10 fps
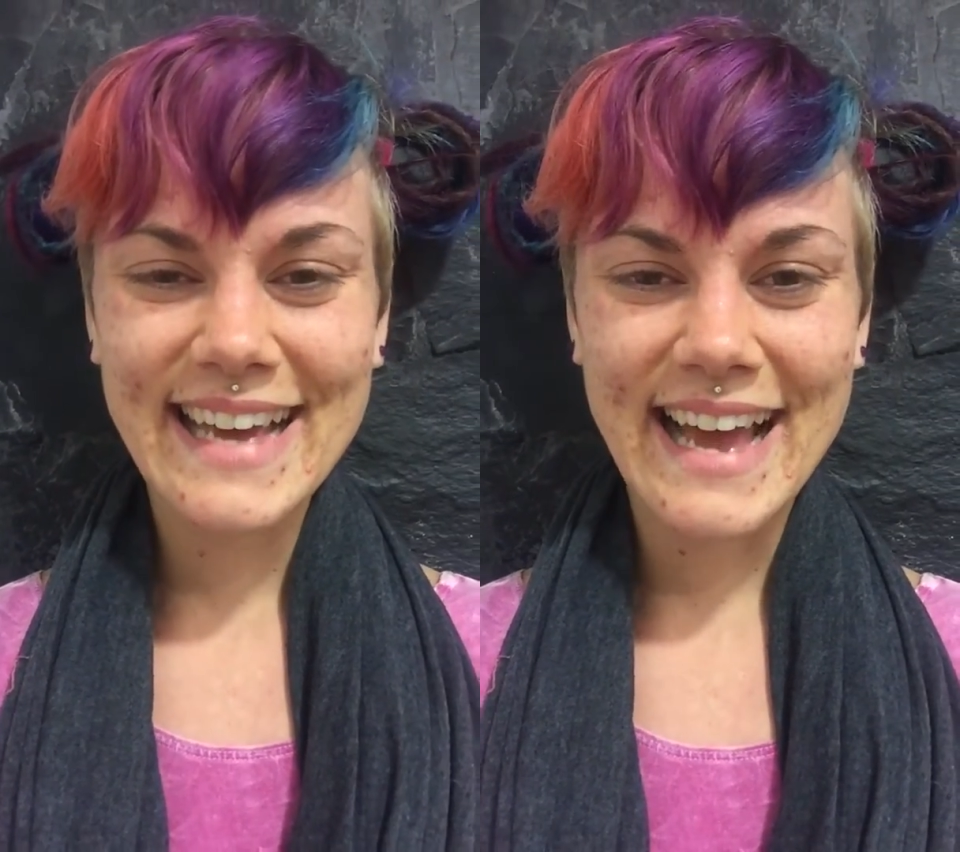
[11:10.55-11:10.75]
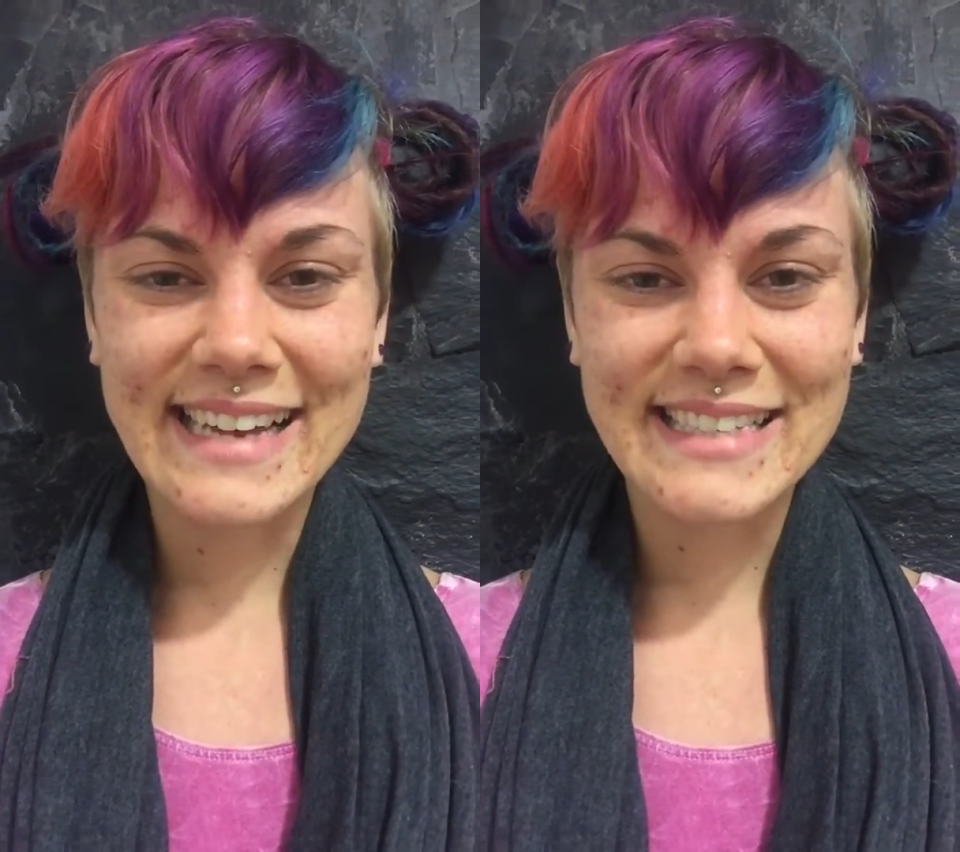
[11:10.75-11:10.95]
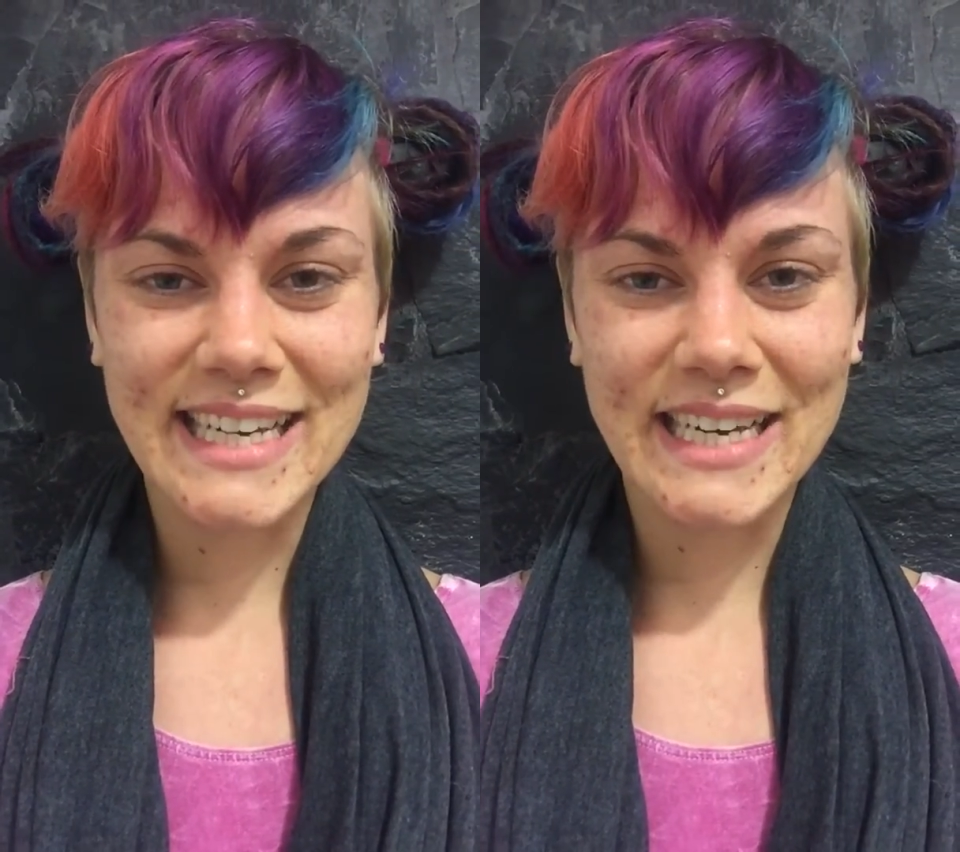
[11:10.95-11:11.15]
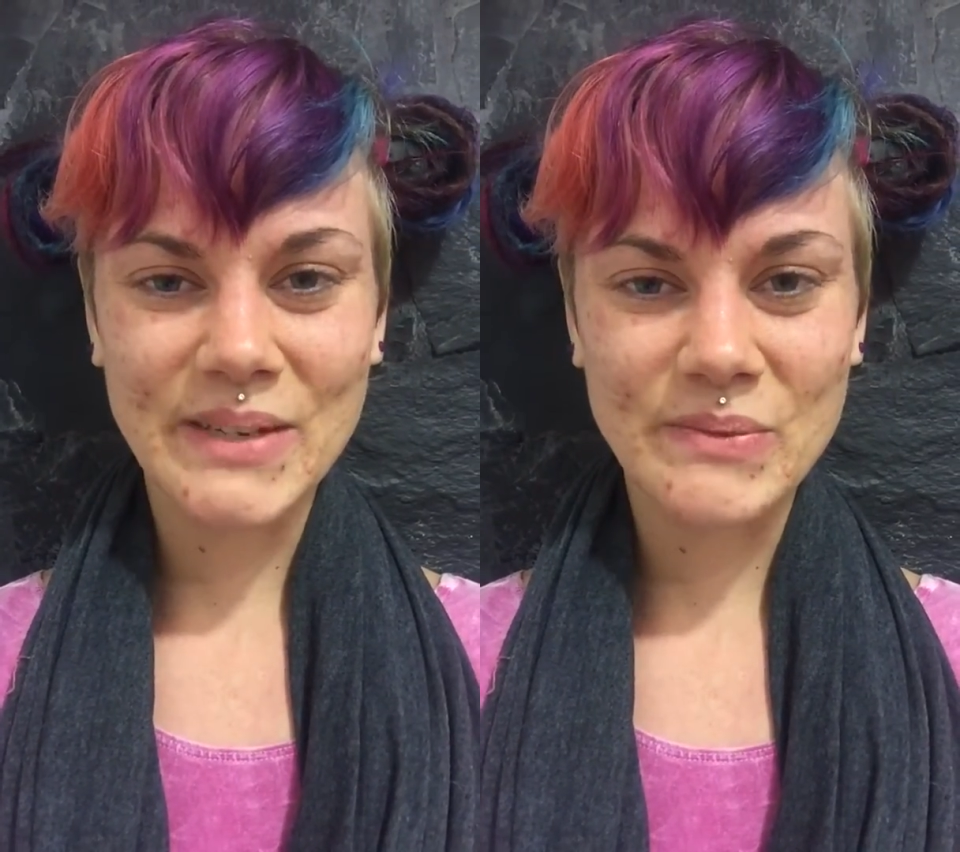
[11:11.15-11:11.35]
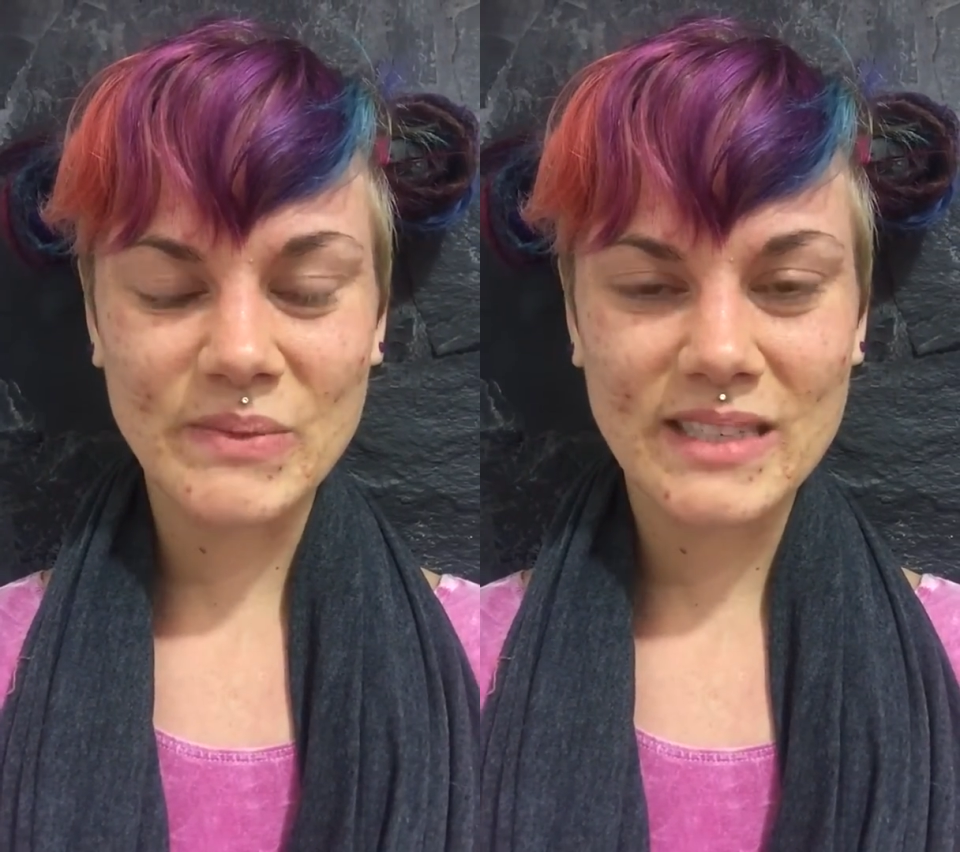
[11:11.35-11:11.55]
at
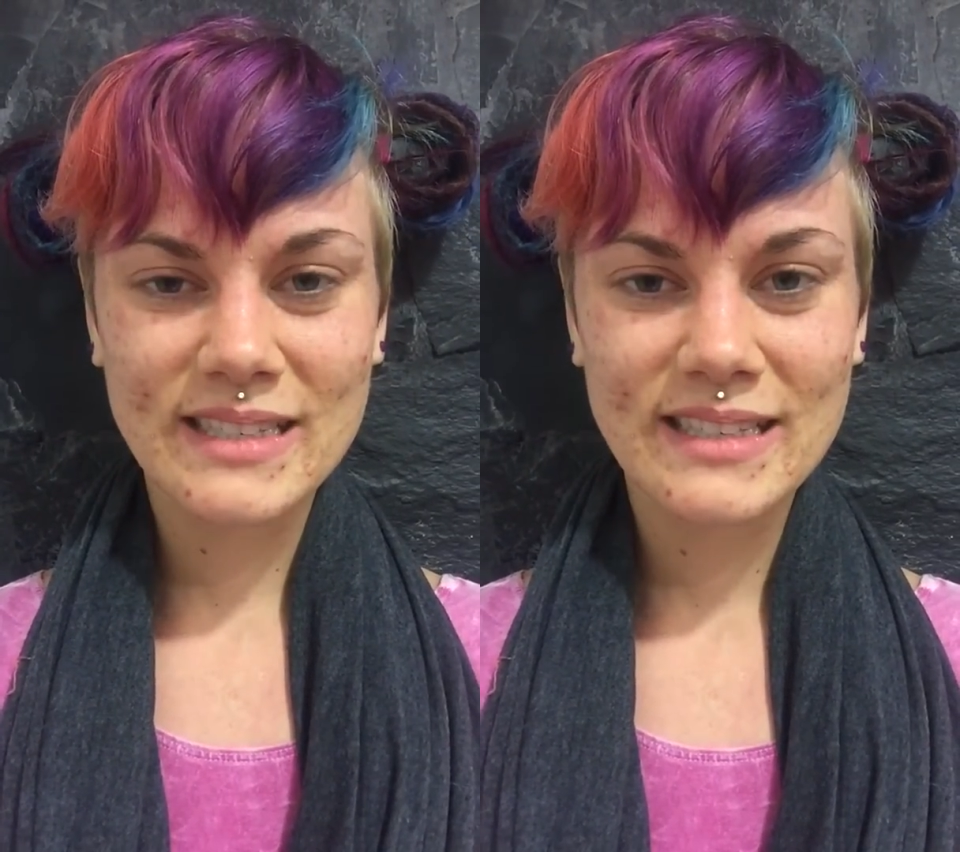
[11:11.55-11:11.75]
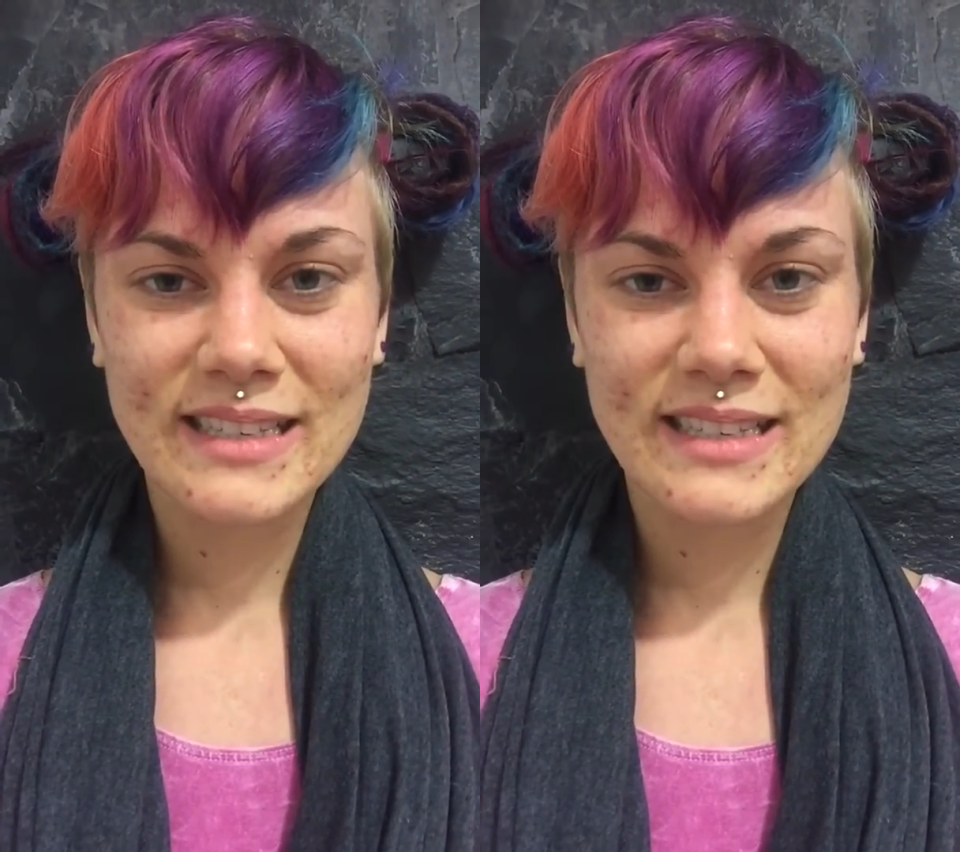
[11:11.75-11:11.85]
times.